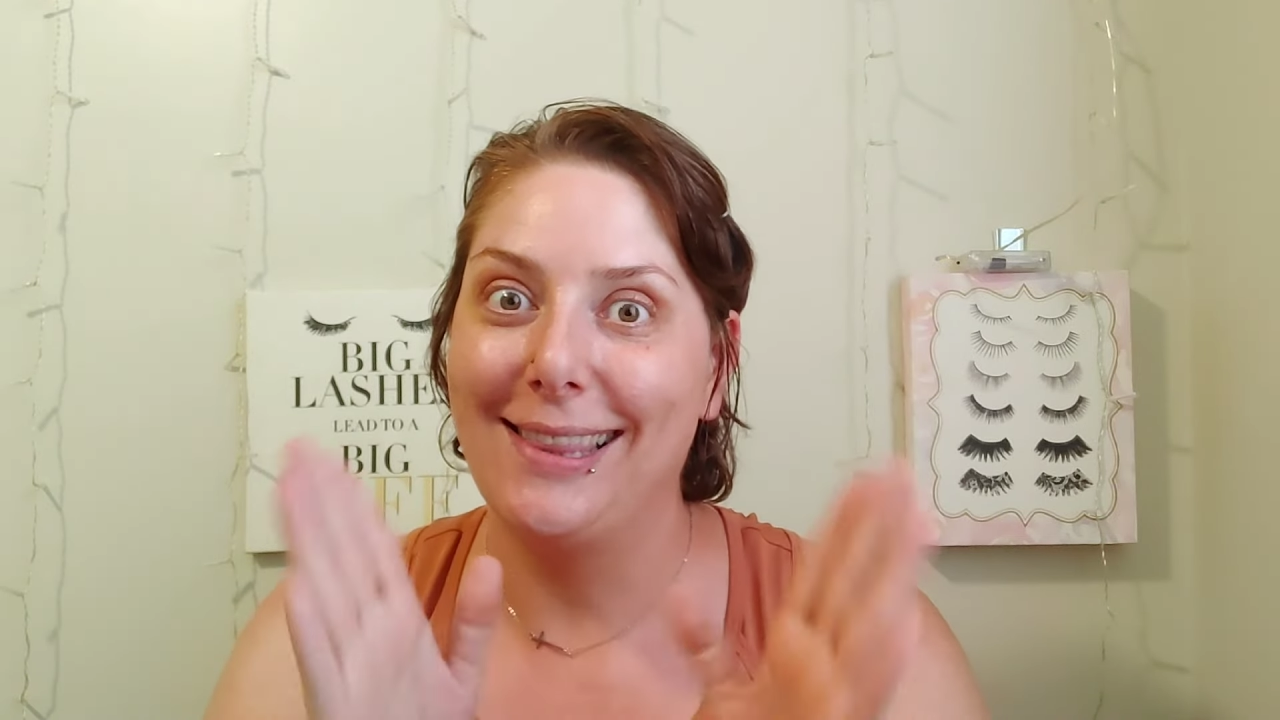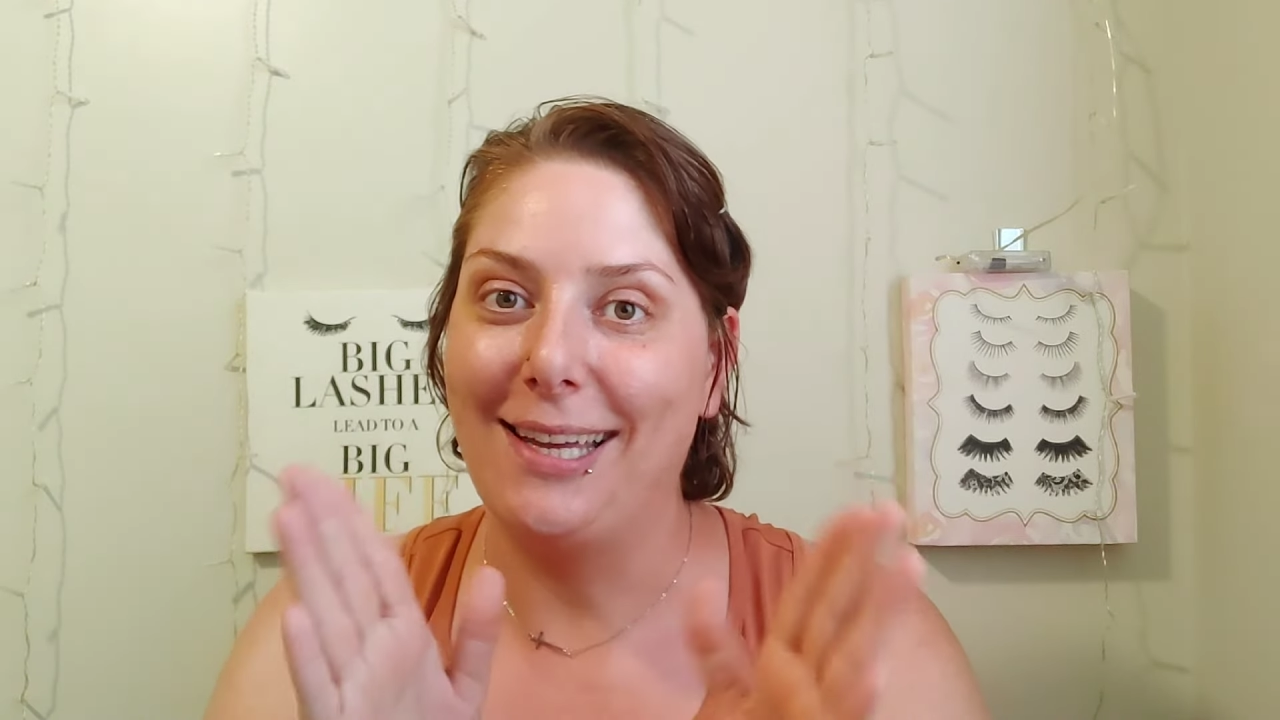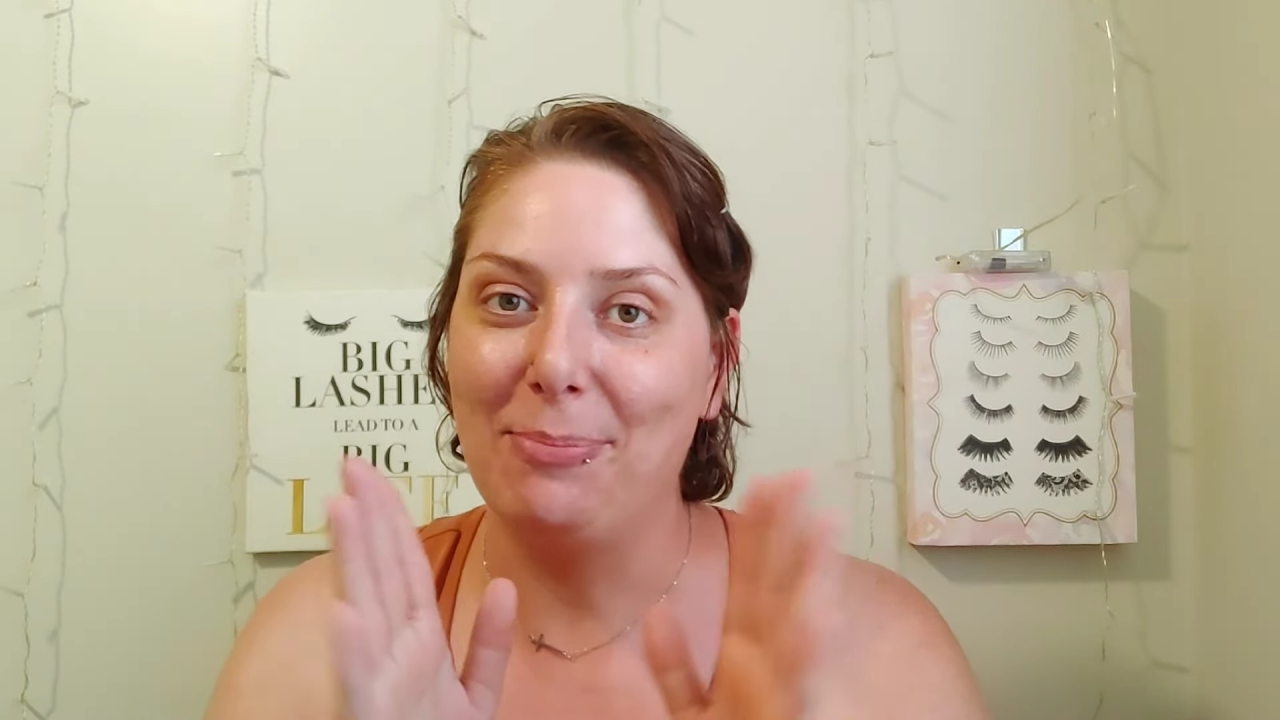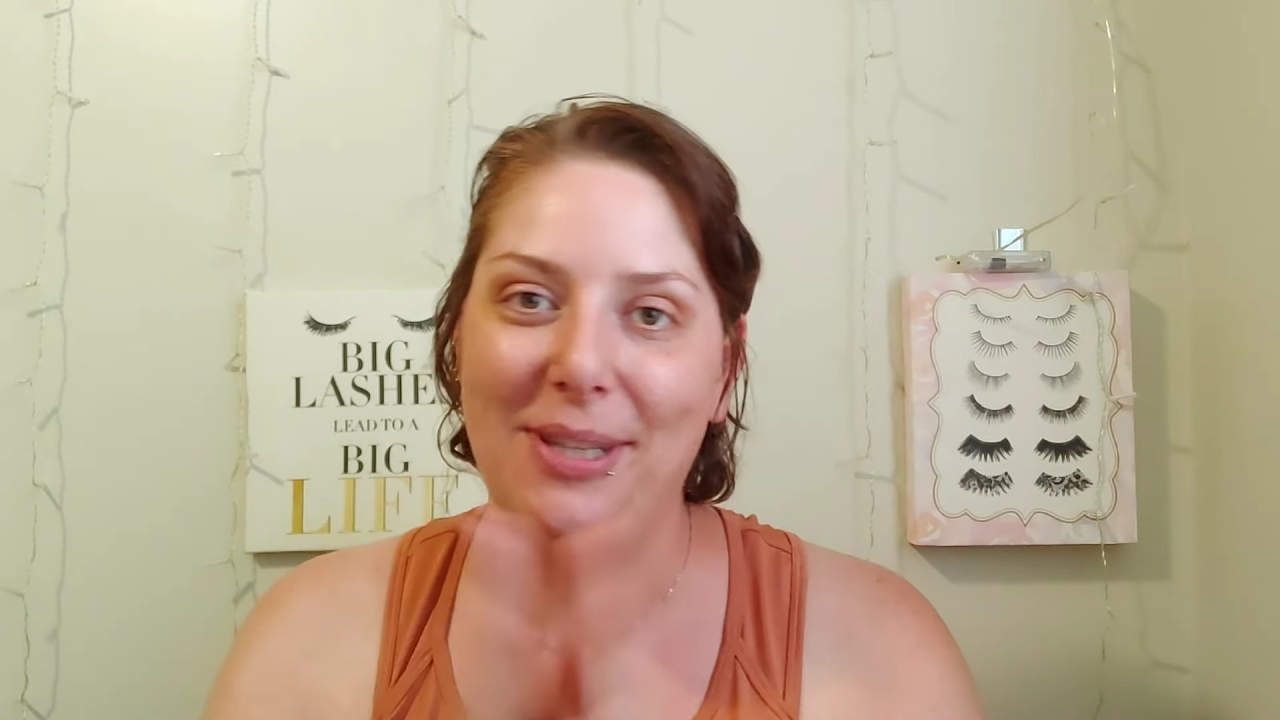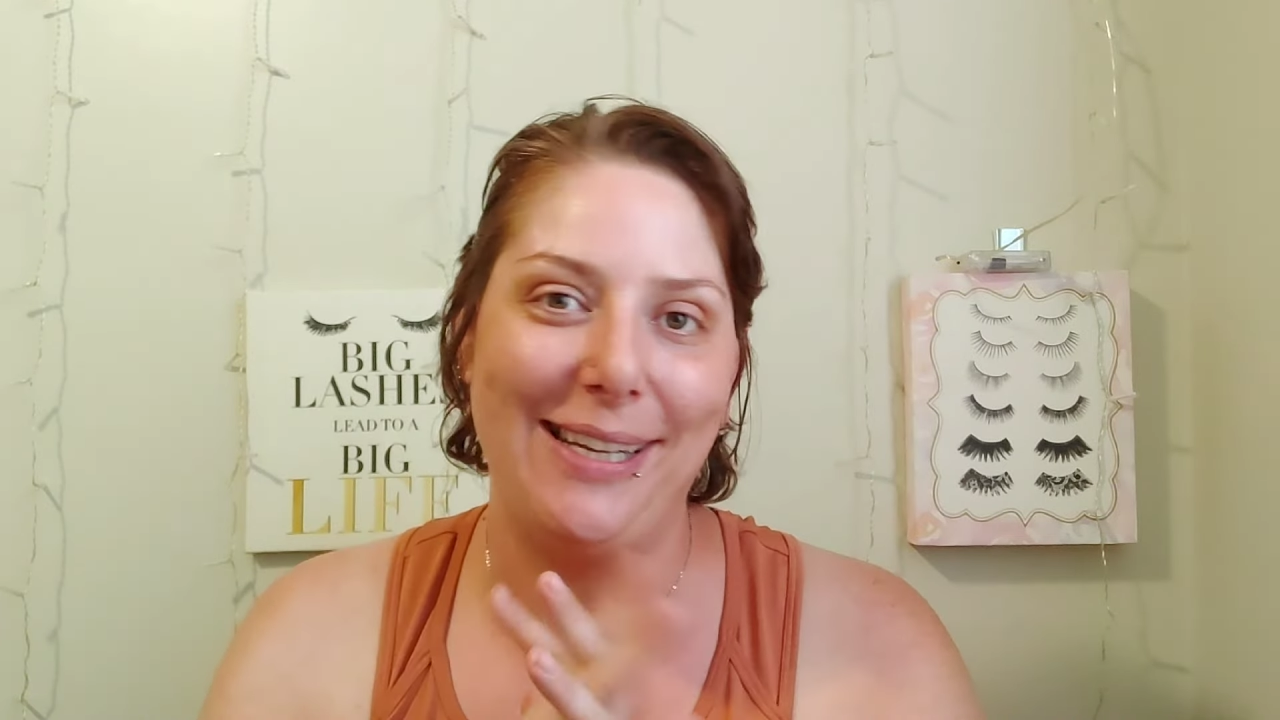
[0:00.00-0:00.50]

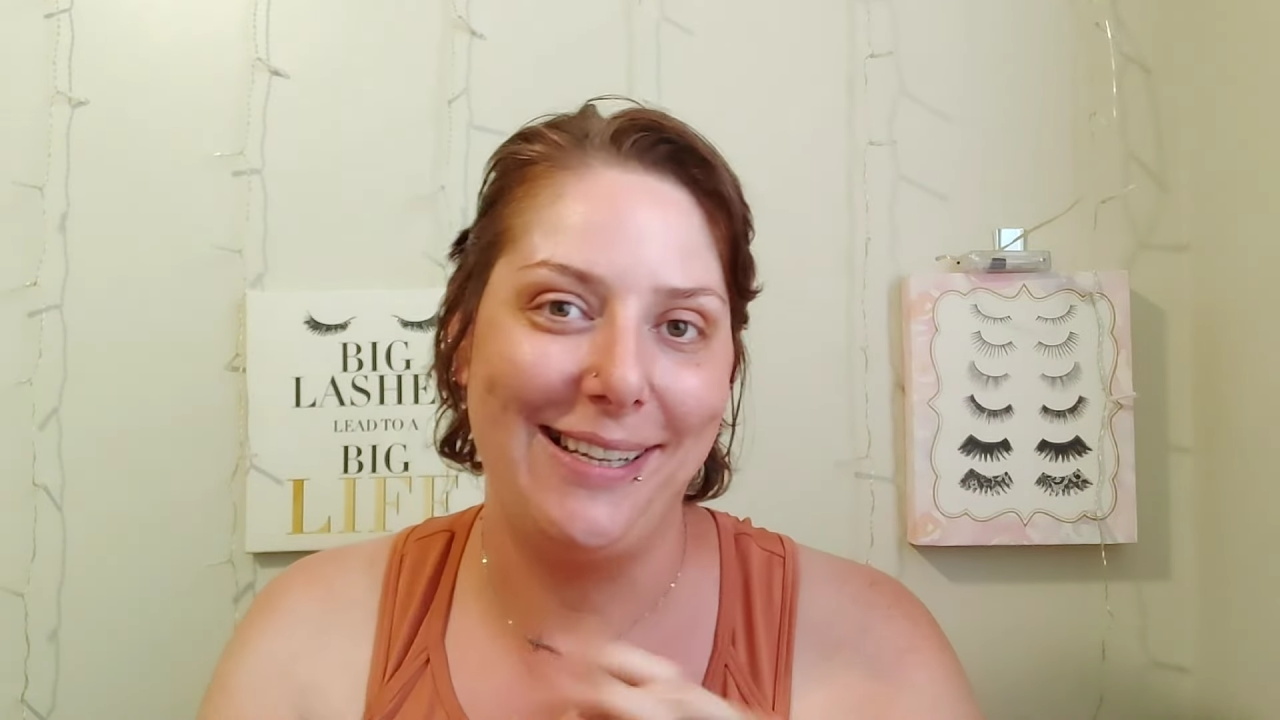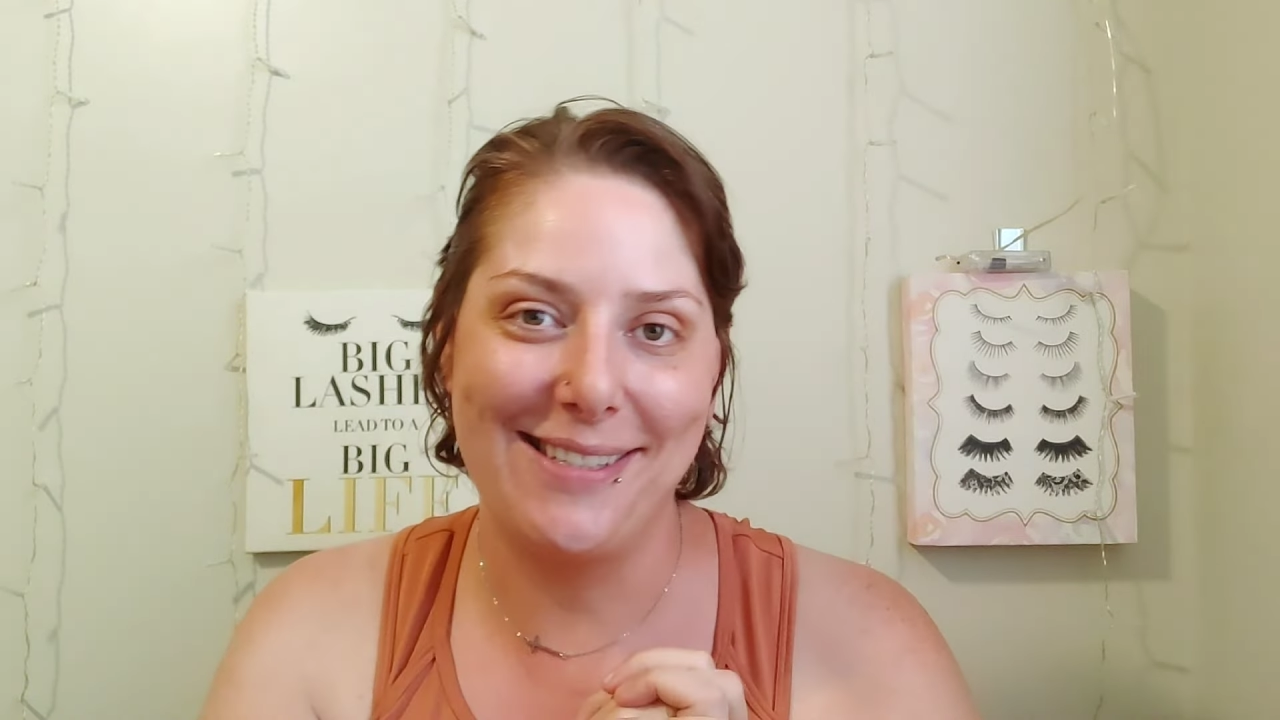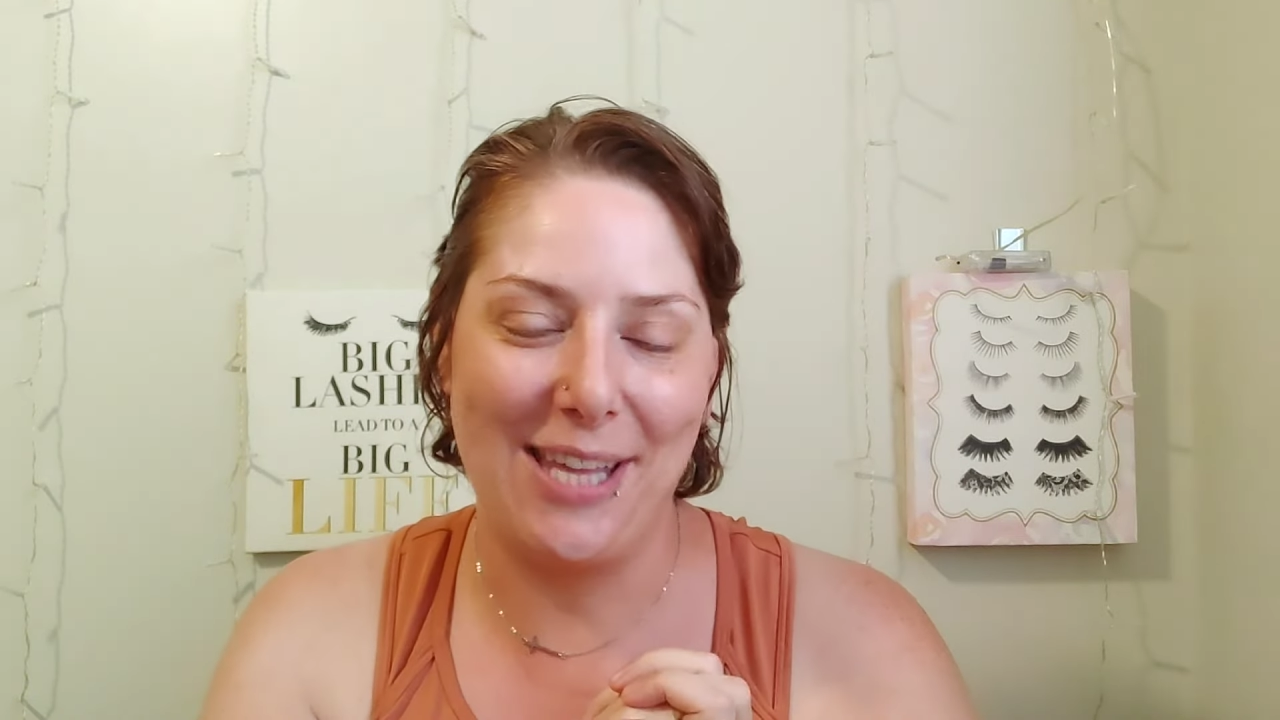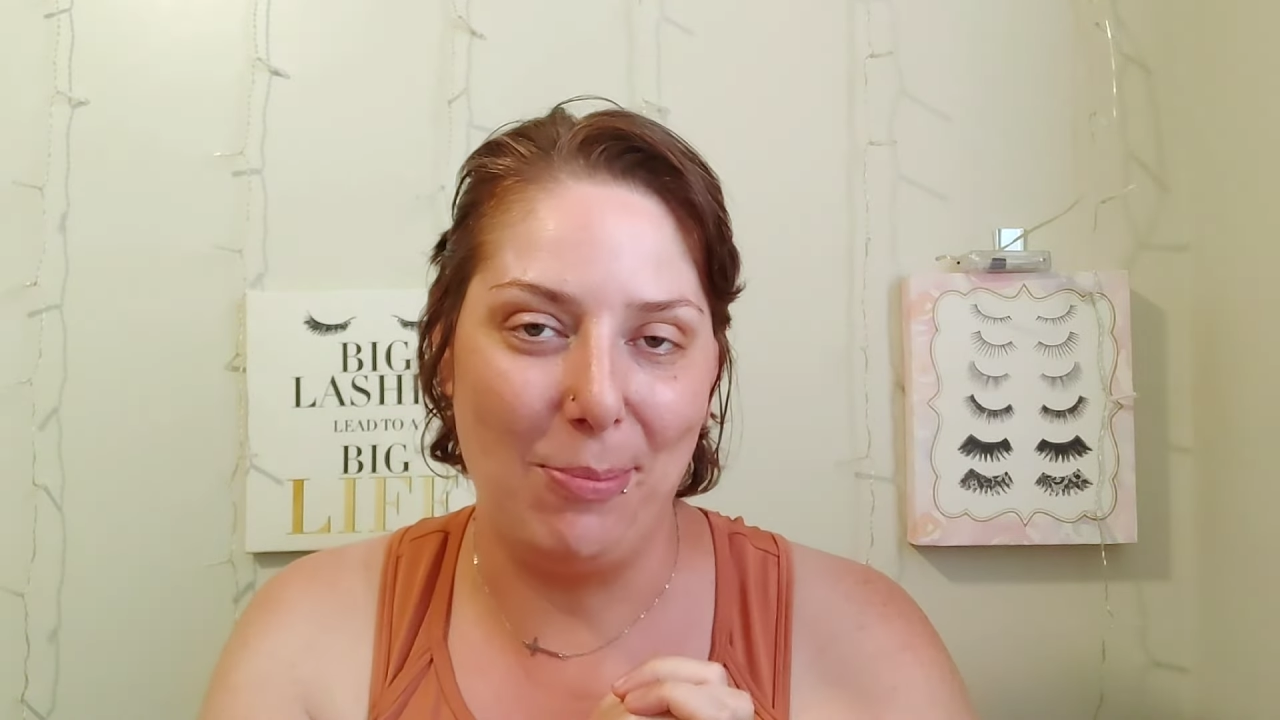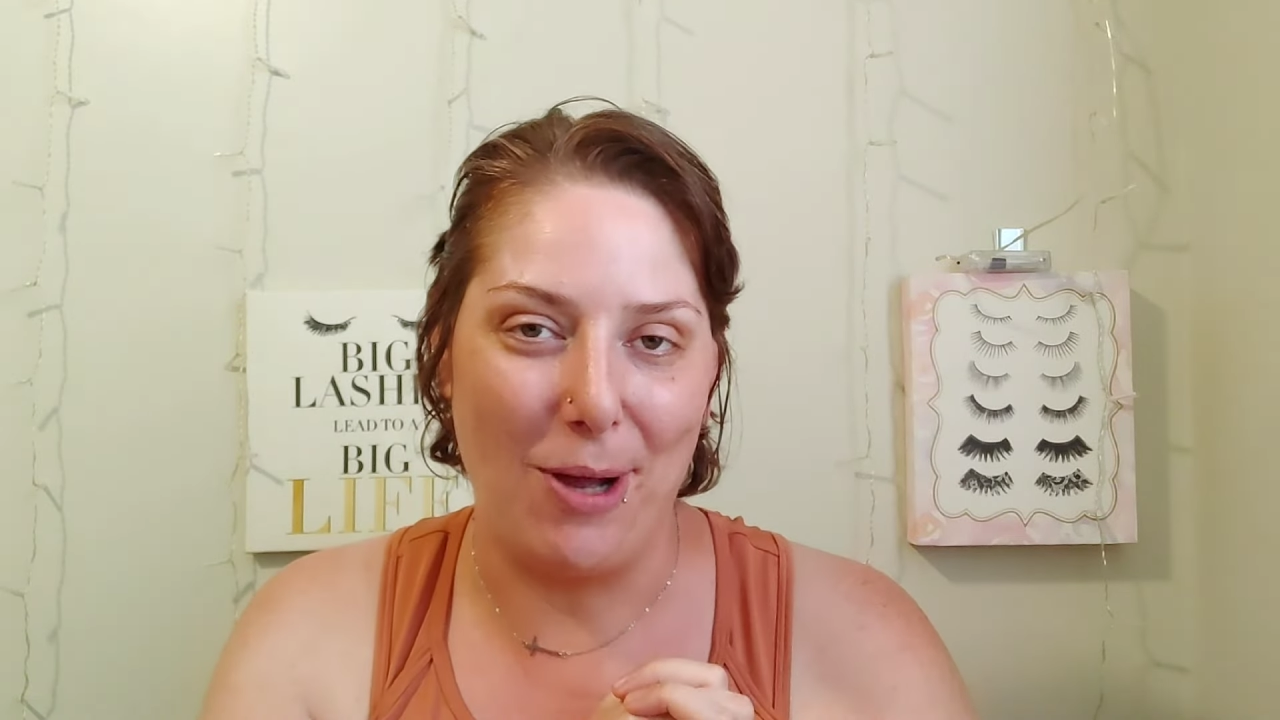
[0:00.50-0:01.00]
then
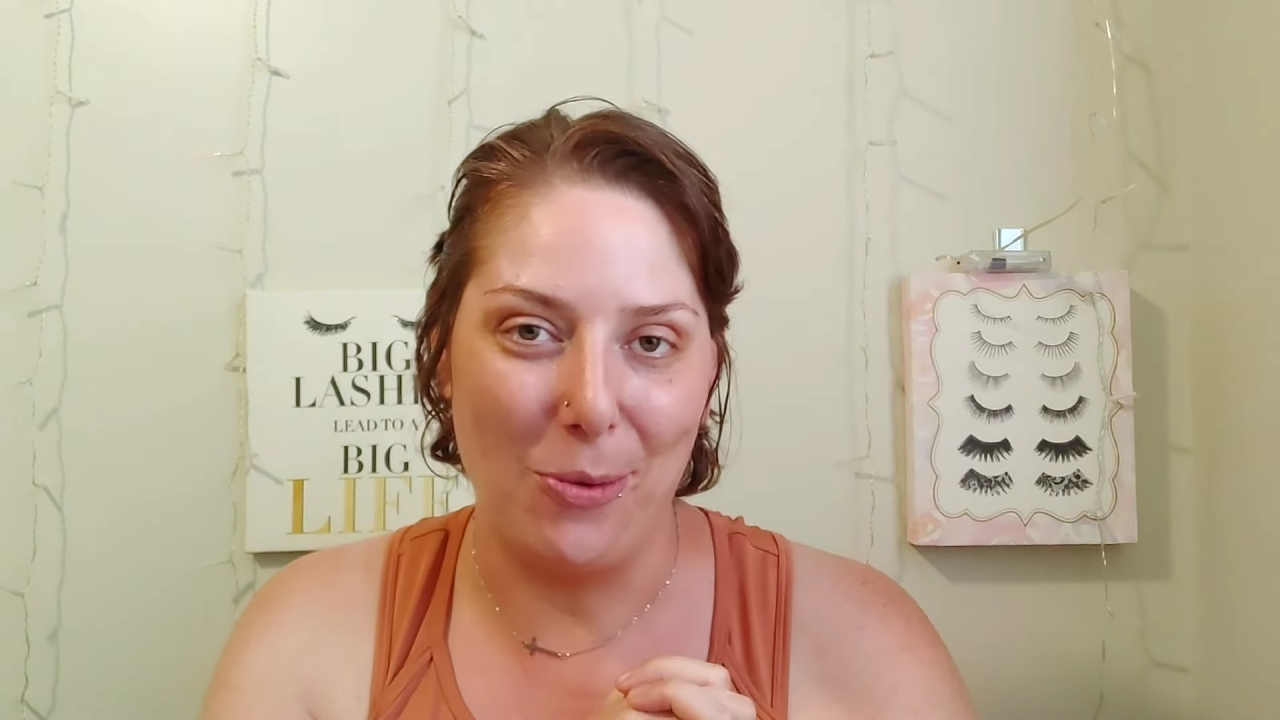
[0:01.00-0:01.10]
please keep